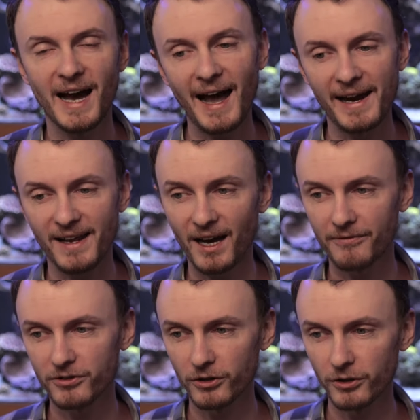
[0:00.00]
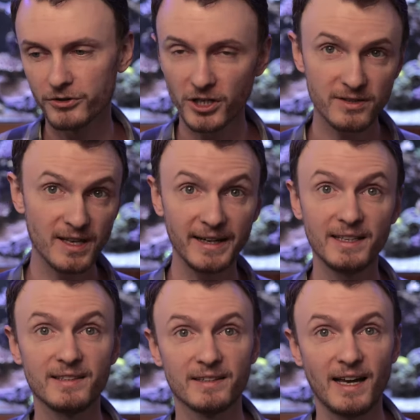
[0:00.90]
died after just
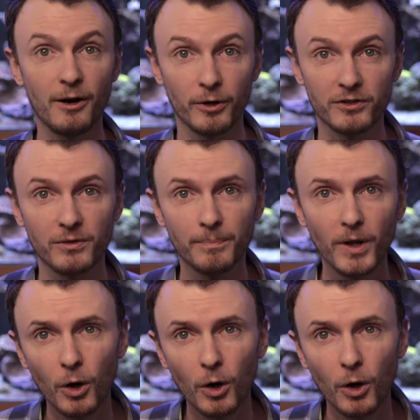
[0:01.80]
96 hours,